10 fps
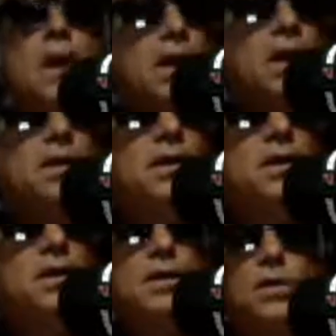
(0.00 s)
And
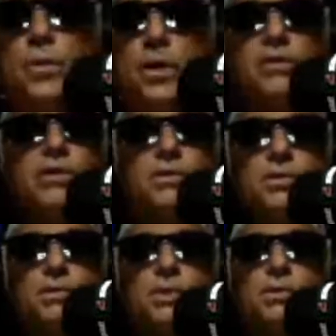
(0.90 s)
uh, whatever
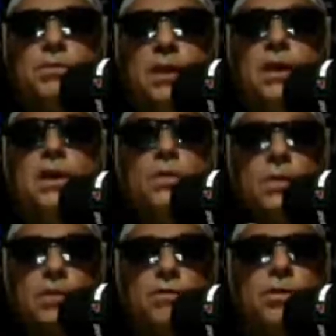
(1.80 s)
instrument you play or
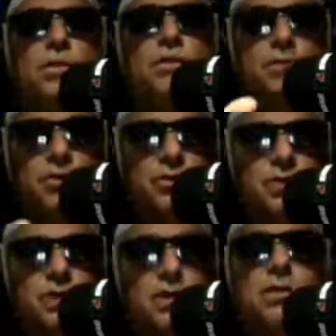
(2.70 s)
whatever you do, if you're a
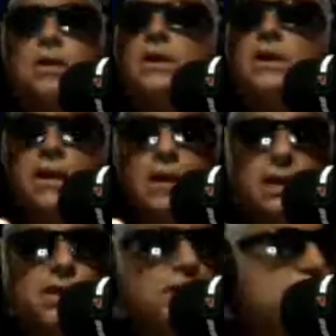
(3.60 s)
singer, get
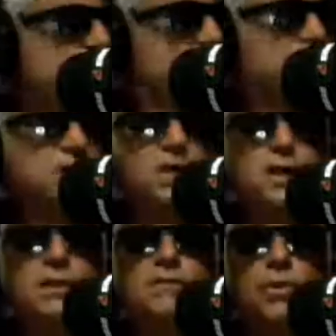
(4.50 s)
in there and start
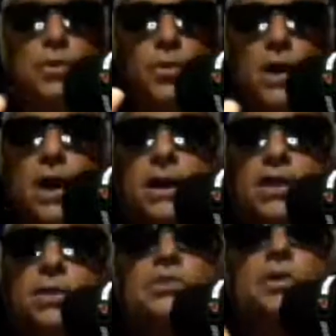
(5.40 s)
singing. If you're a
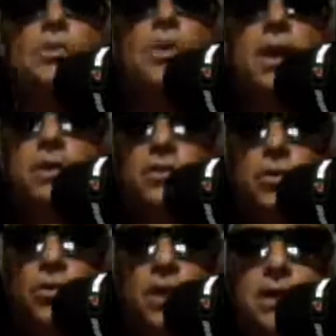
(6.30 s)
writer, start writing those
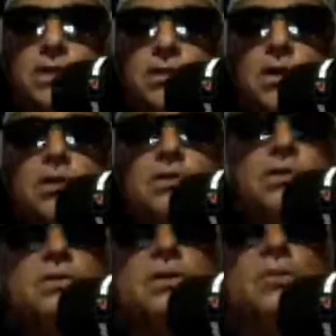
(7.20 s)
great
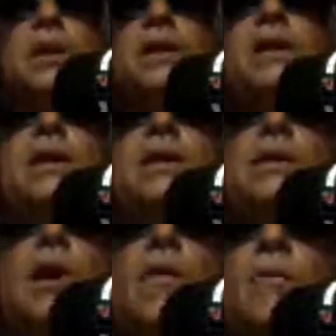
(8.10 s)
songs that we can hear, and
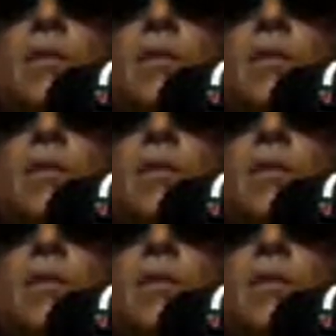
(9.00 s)
hopefully